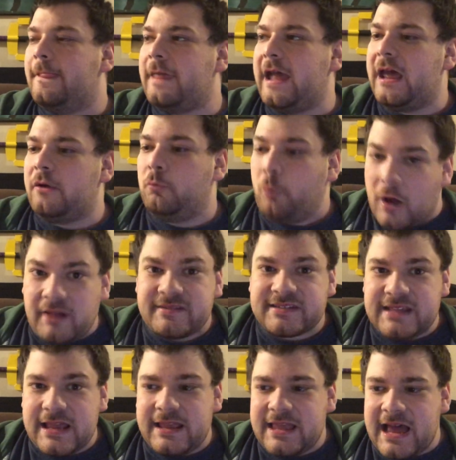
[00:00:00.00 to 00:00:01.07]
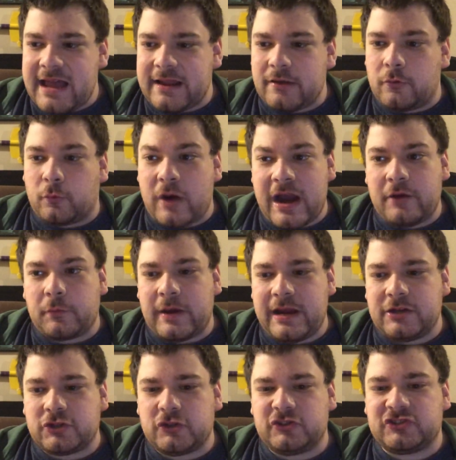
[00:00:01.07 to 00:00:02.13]
And once they get it, Red
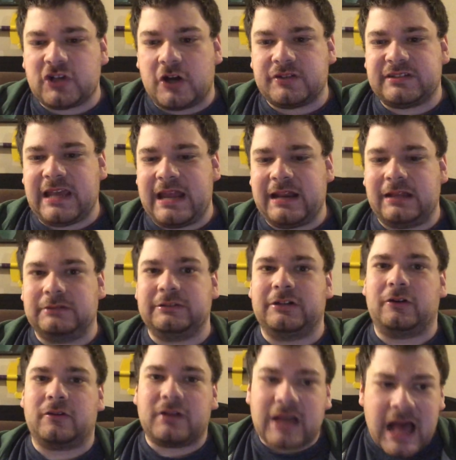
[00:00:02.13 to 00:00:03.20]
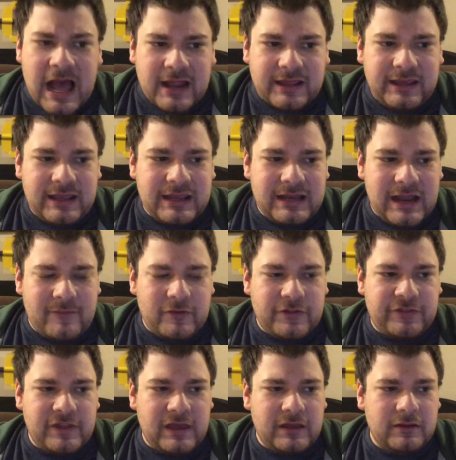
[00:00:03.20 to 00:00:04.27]
Ranger starts getting a little cocky and
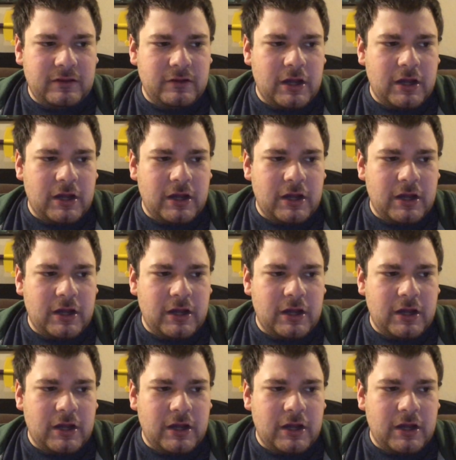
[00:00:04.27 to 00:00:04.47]
everything,